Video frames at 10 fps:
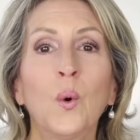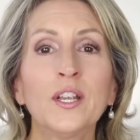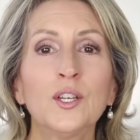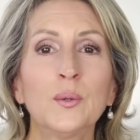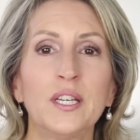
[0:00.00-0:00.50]

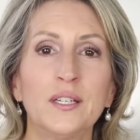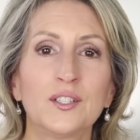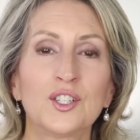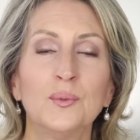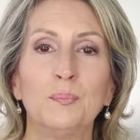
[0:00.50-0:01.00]
What you
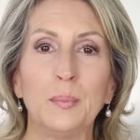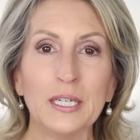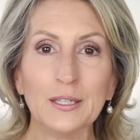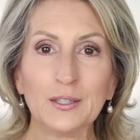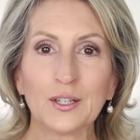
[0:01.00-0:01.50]
eat to
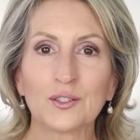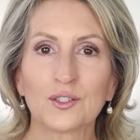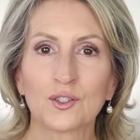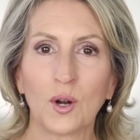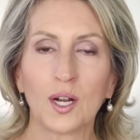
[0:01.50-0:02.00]
build
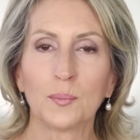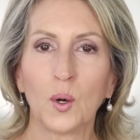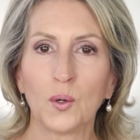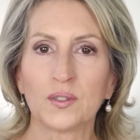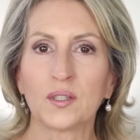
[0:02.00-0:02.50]
strong
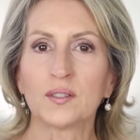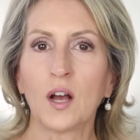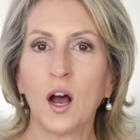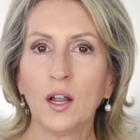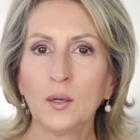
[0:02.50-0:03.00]
bones
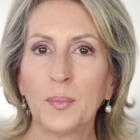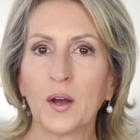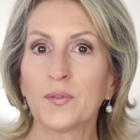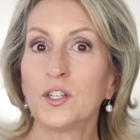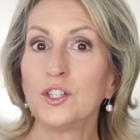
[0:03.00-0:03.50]
is all
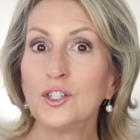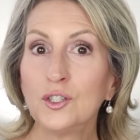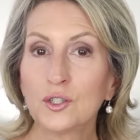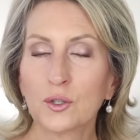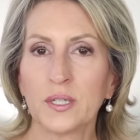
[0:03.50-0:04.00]
about the
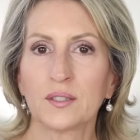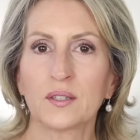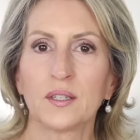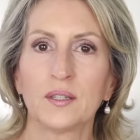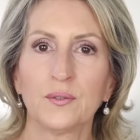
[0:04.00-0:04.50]

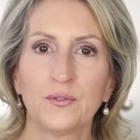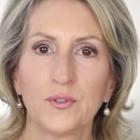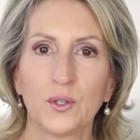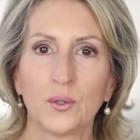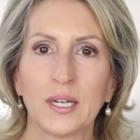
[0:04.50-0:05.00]
nutrients in the
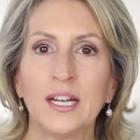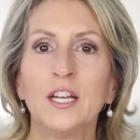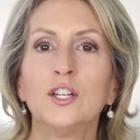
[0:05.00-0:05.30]
food.